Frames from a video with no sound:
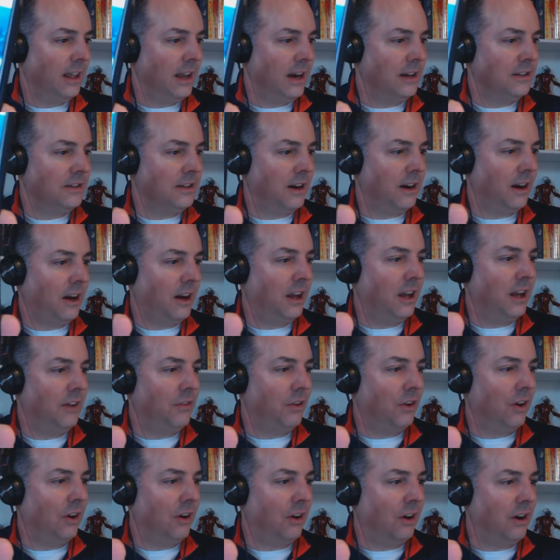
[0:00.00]
There's our
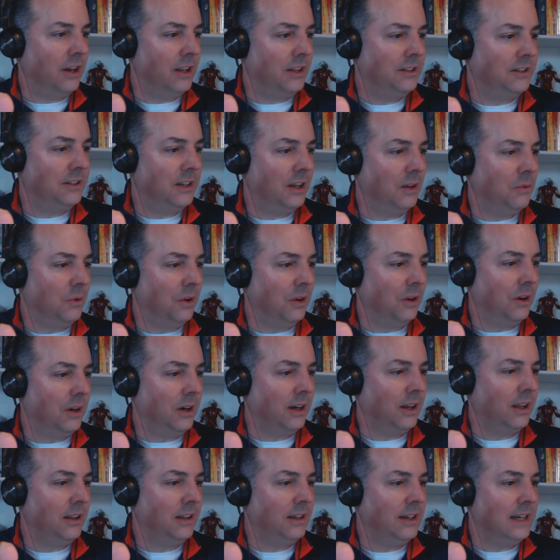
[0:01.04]
cover artist at
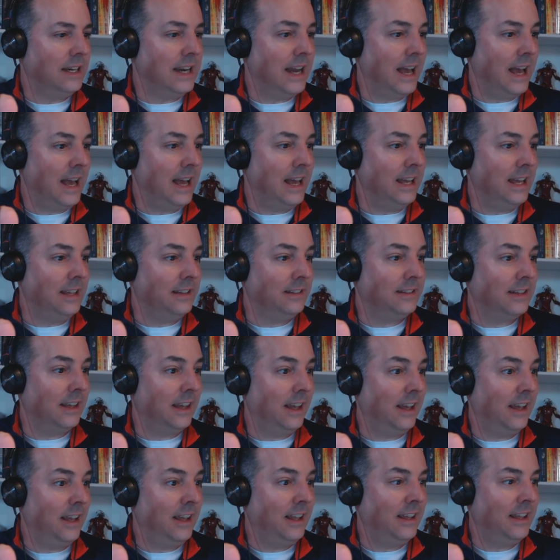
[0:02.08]
work. Nice,
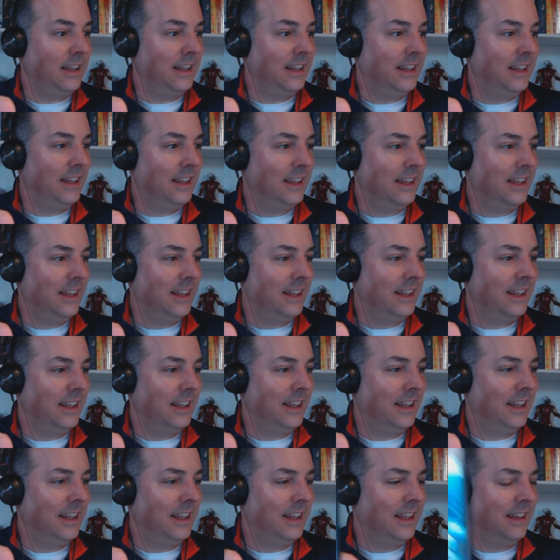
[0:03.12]
huh?
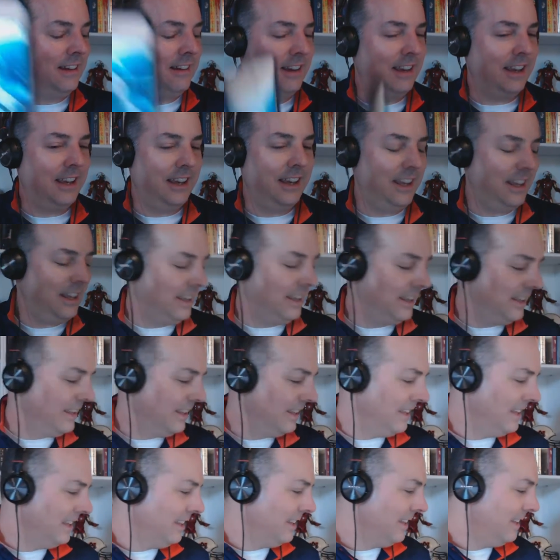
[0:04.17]
Okay.
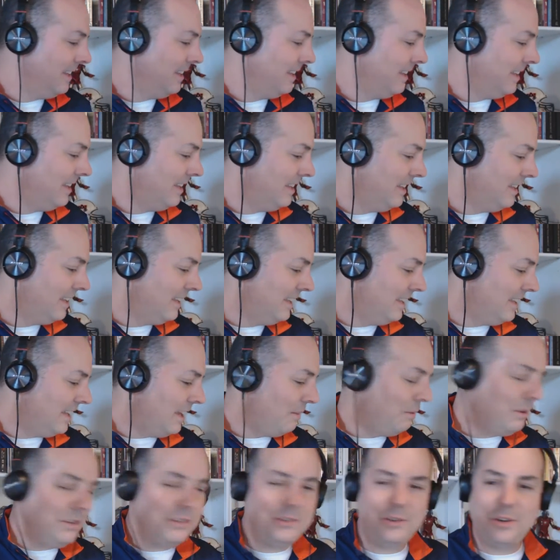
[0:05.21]

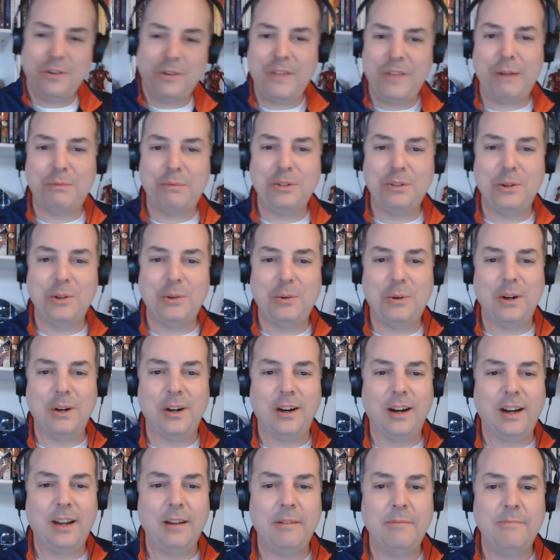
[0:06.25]
I wasn't sure if that was going to
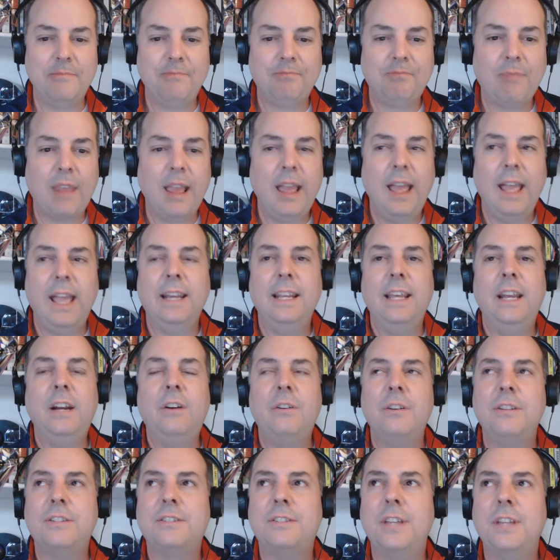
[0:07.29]
work. And
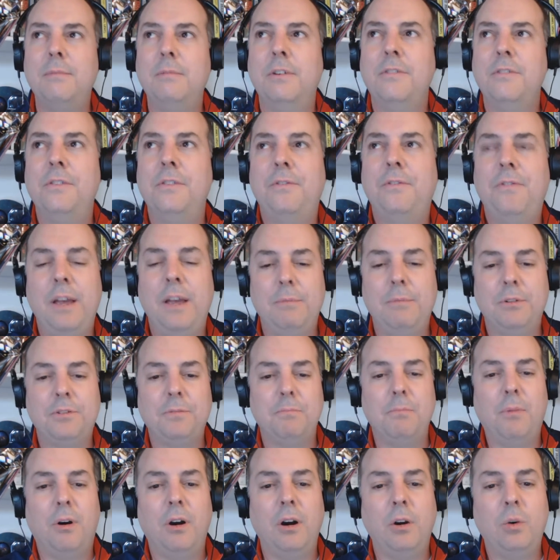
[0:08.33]
here is some of the
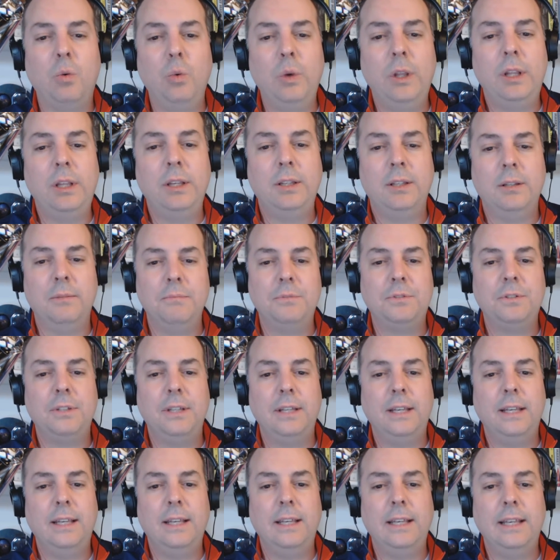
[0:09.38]
famous Mark
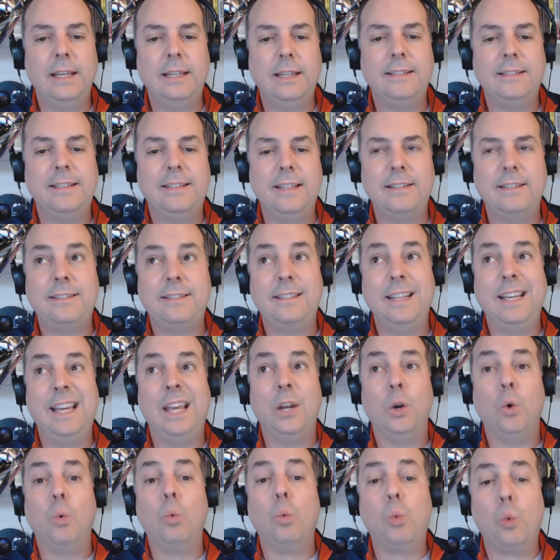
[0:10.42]
Williams existing
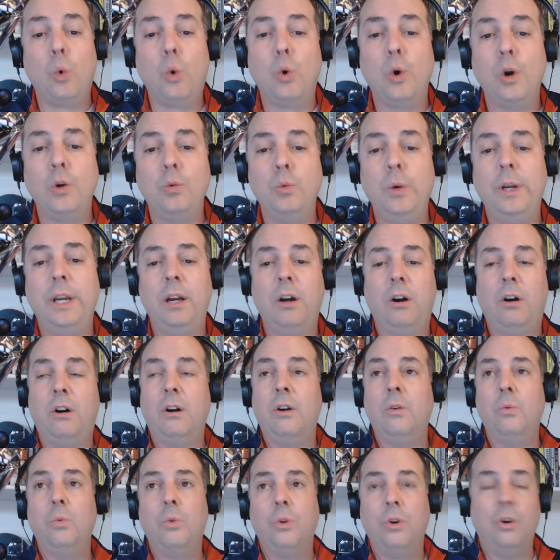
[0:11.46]
and award-winning
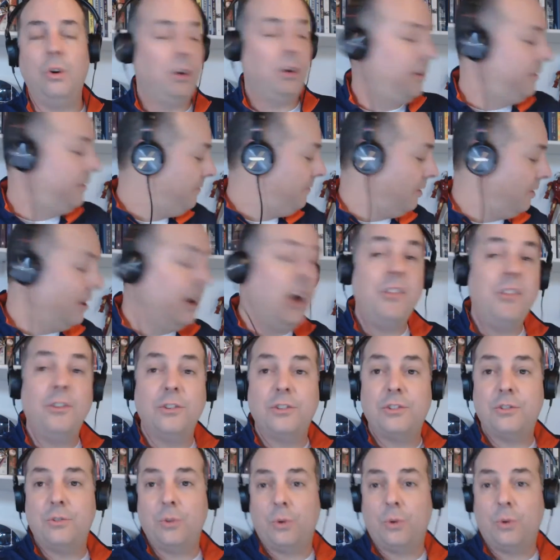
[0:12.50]
artwork for other